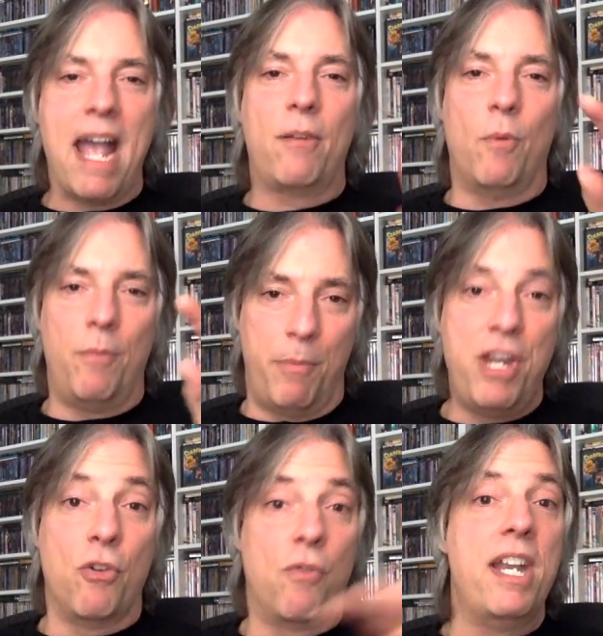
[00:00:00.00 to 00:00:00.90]
Mac, the
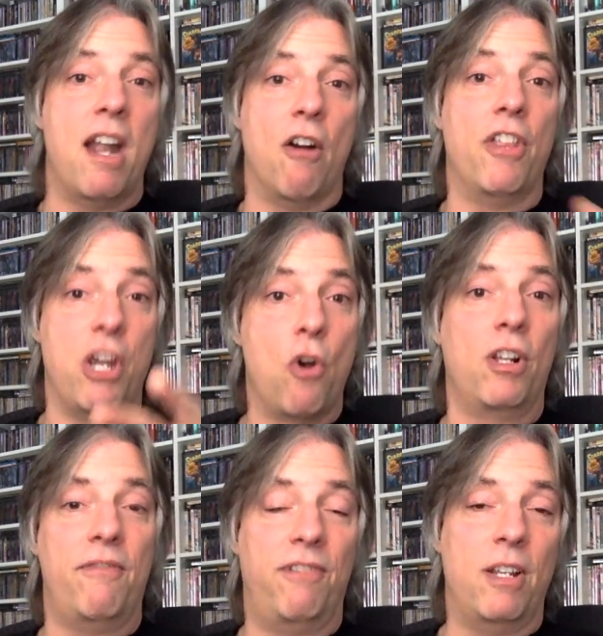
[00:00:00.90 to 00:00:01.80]
Peter Green era, the
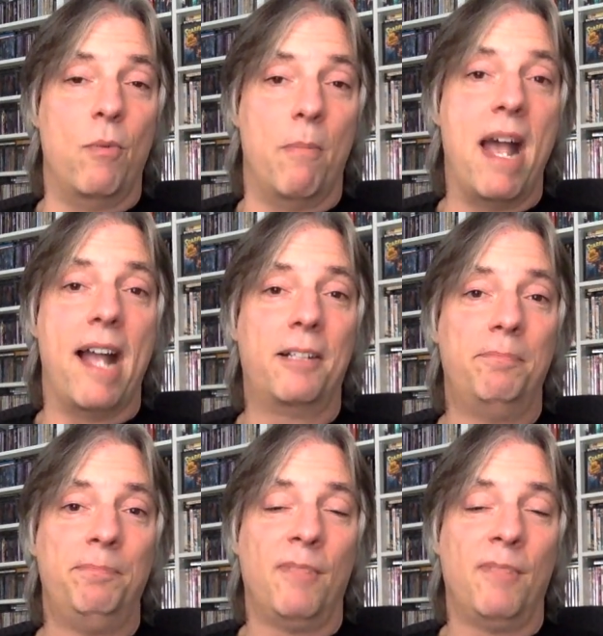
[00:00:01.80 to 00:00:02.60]
early Fleetwood Mac.